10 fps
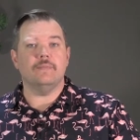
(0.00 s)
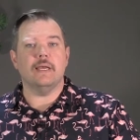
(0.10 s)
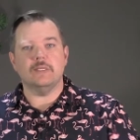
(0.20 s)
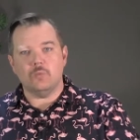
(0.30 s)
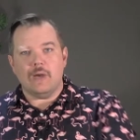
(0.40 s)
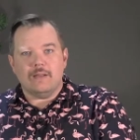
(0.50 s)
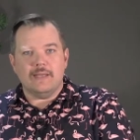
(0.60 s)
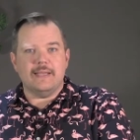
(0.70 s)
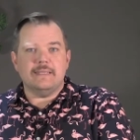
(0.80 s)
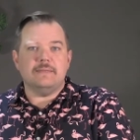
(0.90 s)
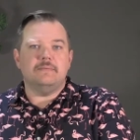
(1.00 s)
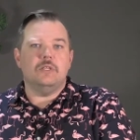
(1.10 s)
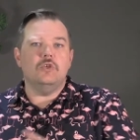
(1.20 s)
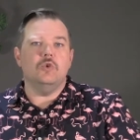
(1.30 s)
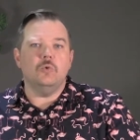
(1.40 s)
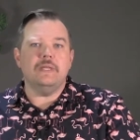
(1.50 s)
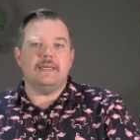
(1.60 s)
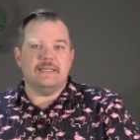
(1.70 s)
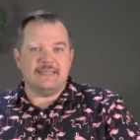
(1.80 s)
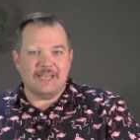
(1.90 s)
as well as the newly
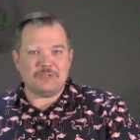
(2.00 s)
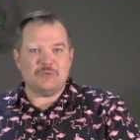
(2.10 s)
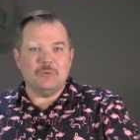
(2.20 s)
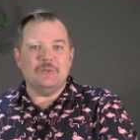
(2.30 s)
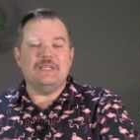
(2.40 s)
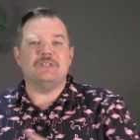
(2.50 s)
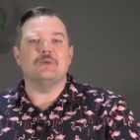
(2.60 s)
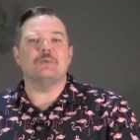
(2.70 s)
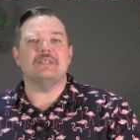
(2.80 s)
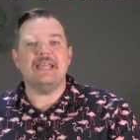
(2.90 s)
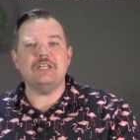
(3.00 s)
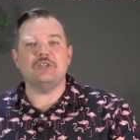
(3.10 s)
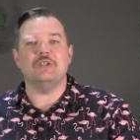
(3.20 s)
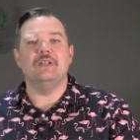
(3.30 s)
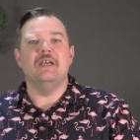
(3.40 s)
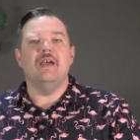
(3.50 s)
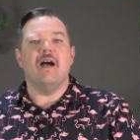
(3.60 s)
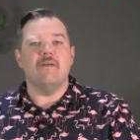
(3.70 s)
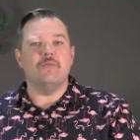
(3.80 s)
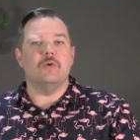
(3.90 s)
contextual interpretation
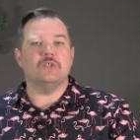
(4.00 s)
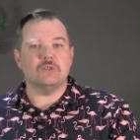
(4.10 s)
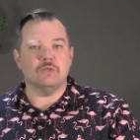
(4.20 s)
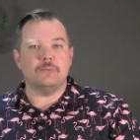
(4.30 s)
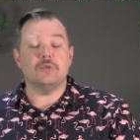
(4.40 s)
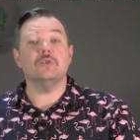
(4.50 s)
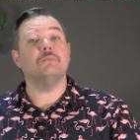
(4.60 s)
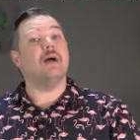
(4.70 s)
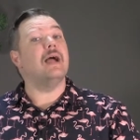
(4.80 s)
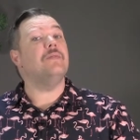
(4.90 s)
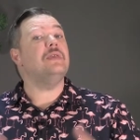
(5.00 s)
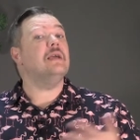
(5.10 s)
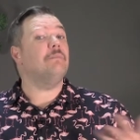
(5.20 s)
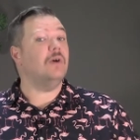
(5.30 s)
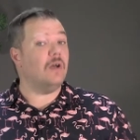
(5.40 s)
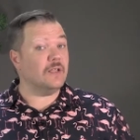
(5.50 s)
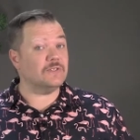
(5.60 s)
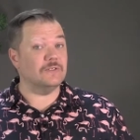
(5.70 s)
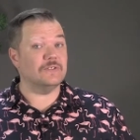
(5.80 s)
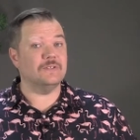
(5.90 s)
of those scriptures by the
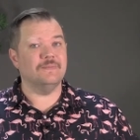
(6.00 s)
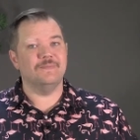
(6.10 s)
apostles.